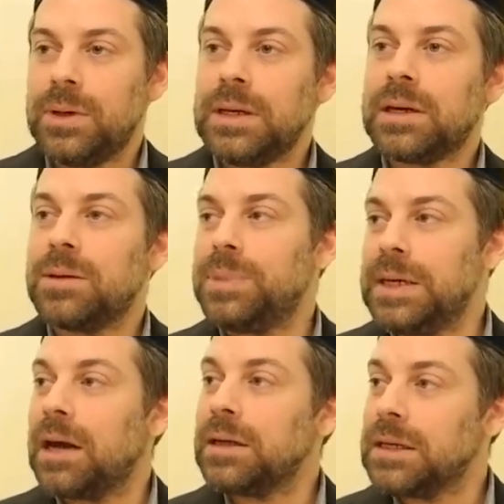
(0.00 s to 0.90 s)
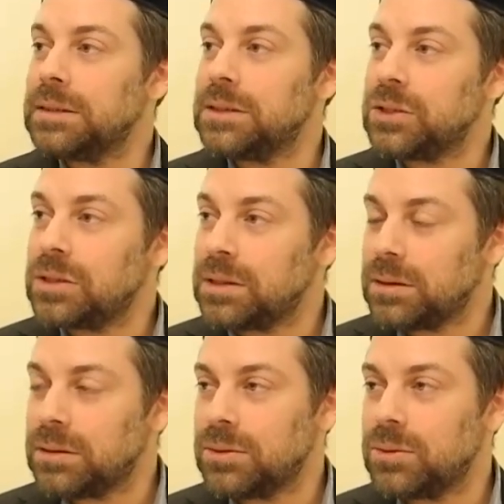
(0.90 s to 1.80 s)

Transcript: it can be unconditional